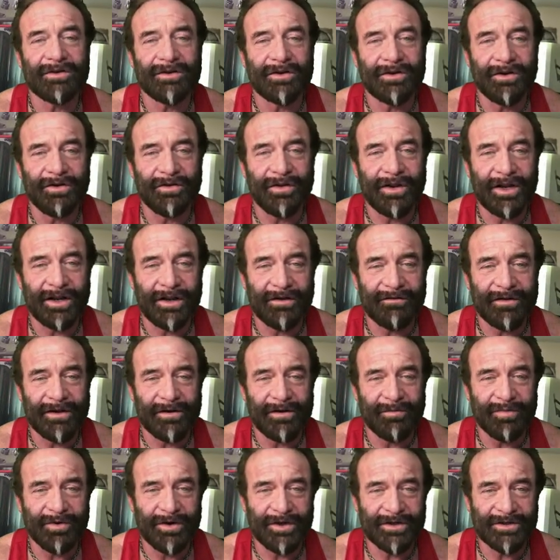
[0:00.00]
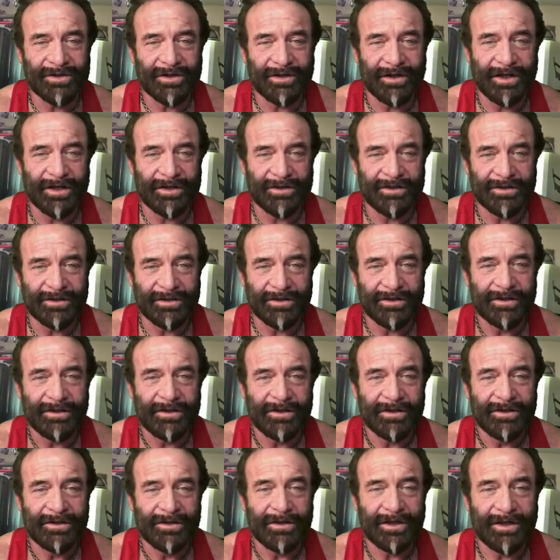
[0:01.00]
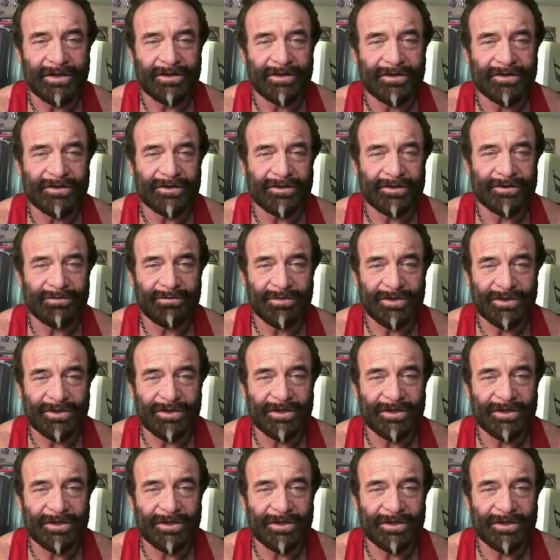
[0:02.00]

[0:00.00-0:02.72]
you know, they have that pre-selection that mm-hmm. there's a mm-hmm.